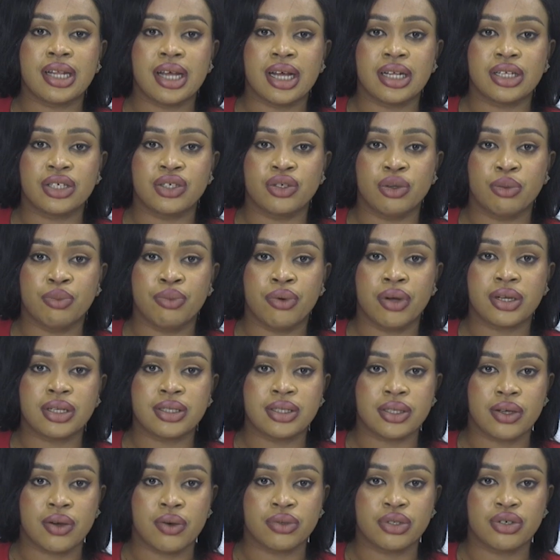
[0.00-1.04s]
and
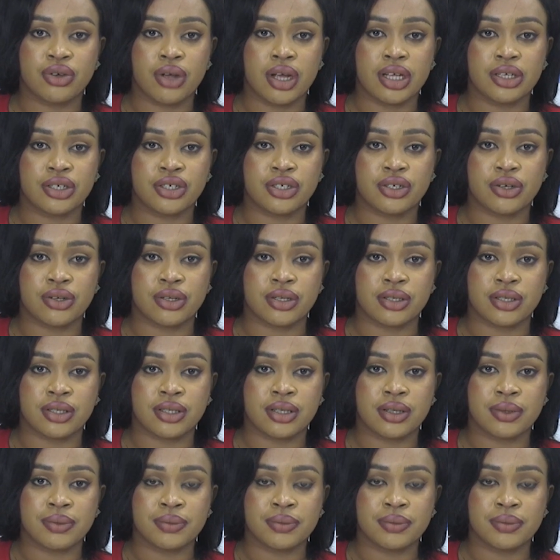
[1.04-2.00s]
geopolitical tensions.